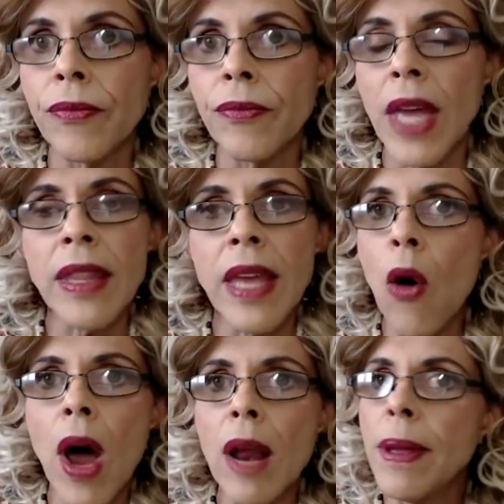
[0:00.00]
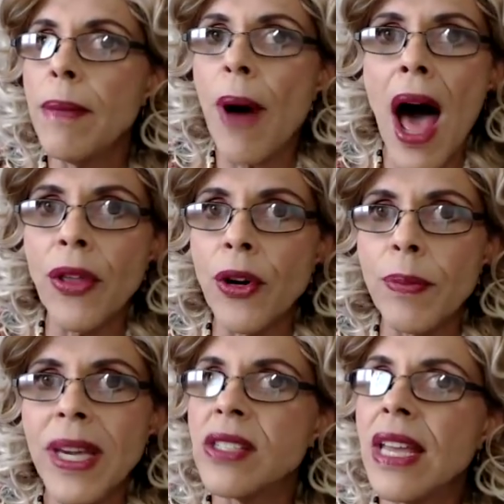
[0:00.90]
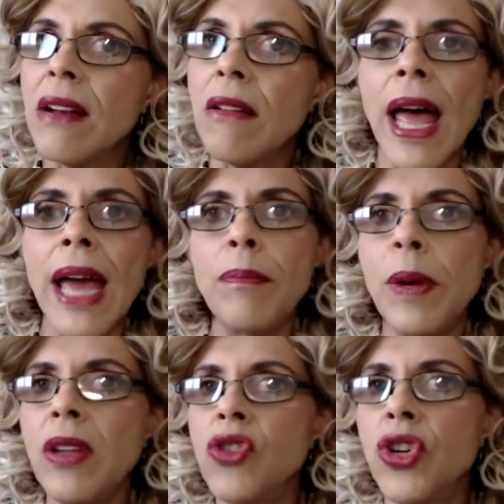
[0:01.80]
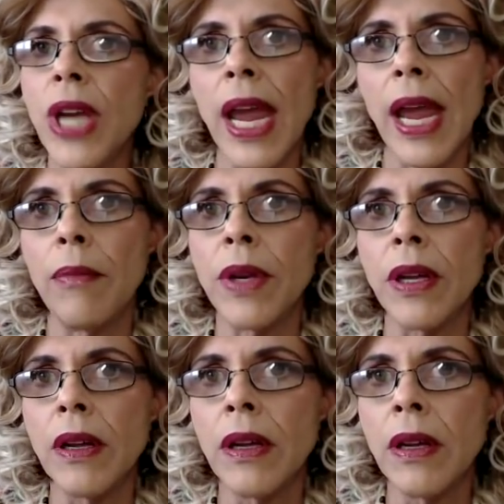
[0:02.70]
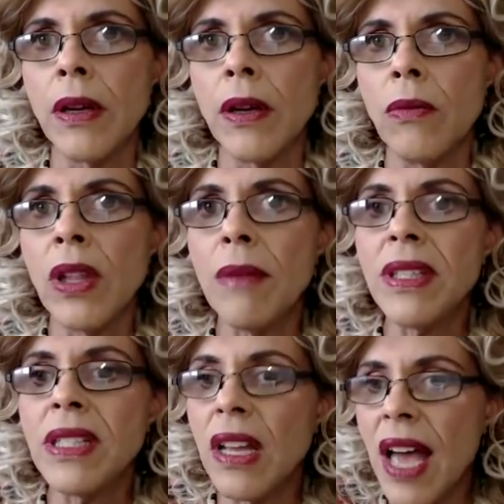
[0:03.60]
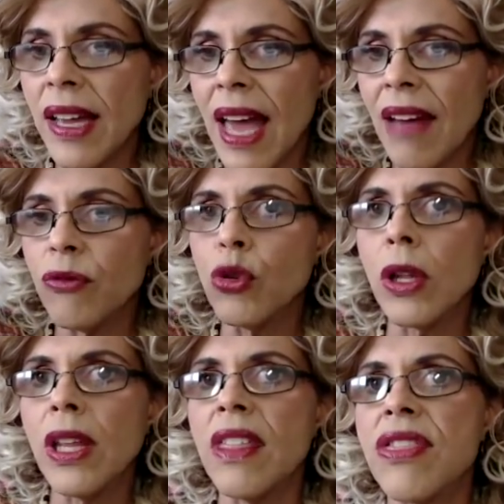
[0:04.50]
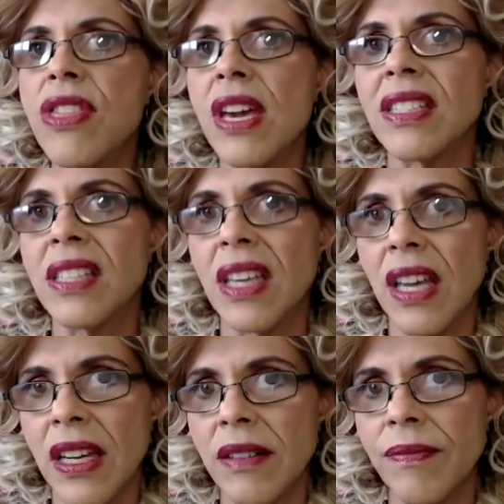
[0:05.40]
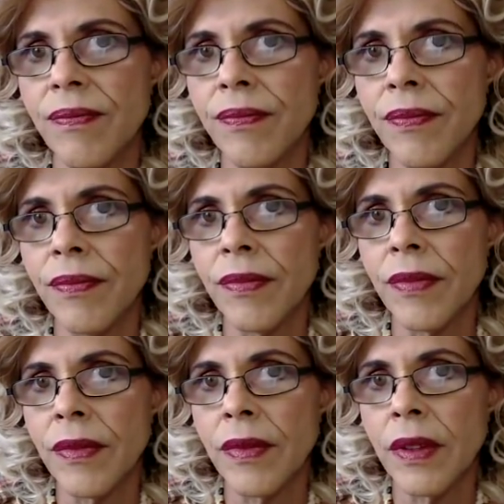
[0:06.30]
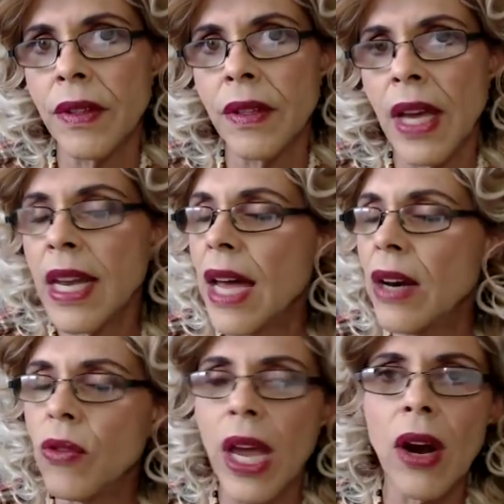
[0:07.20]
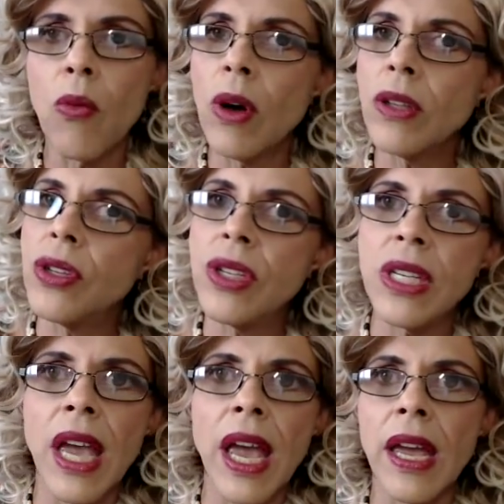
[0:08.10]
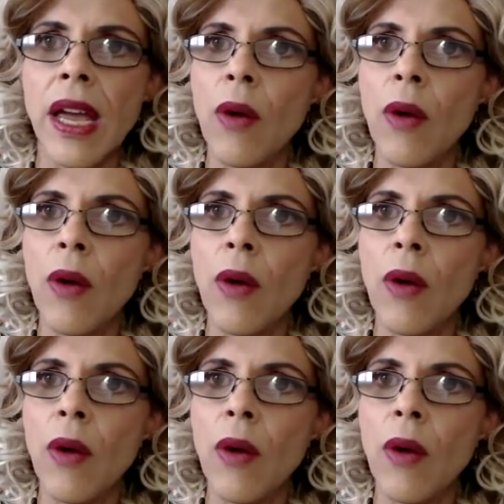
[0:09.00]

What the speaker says: and they don't want to be bothered because they don't like being shamed. Well, let me tell you, I got really thick skin and I don't care what you say and